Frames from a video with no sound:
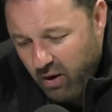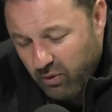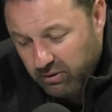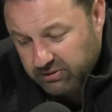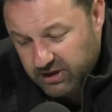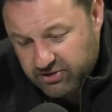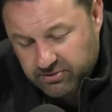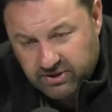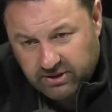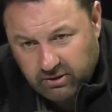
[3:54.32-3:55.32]
Well, National
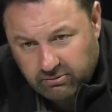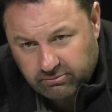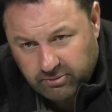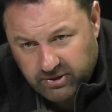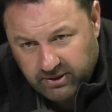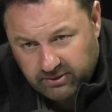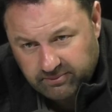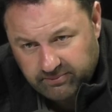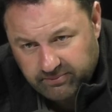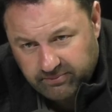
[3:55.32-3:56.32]
said they'll repeal it,
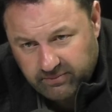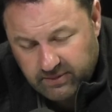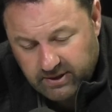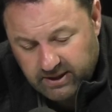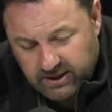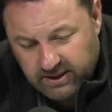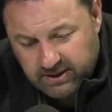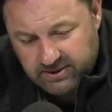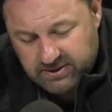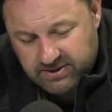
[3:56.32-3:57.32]

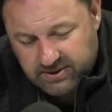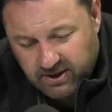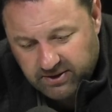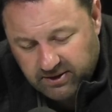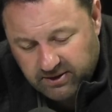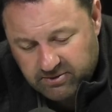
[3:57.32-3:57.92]
and I think there